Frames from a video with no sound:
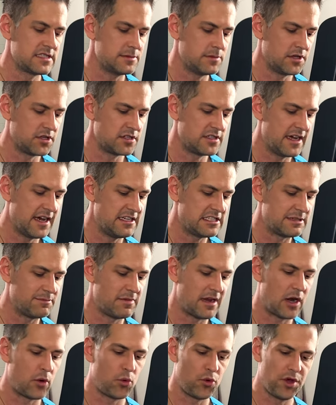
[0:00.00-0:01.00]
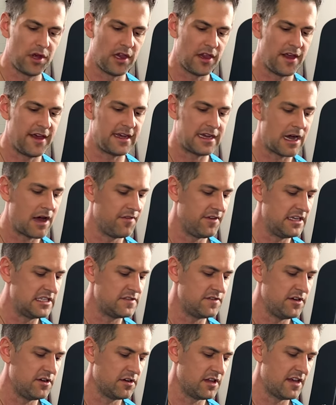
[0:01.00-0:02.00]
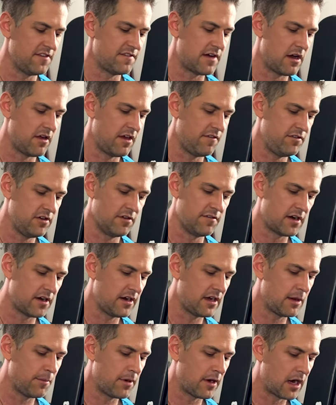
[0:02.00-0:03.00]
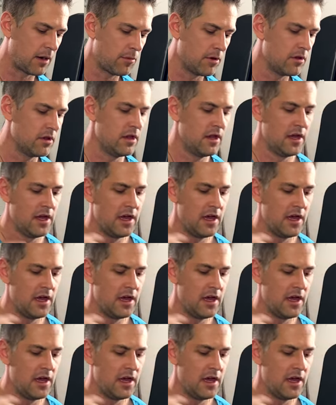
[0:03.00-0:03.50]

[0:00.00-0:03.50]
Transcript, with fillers: some other tension, but I really like how these feel. They, found, they feel very comparable.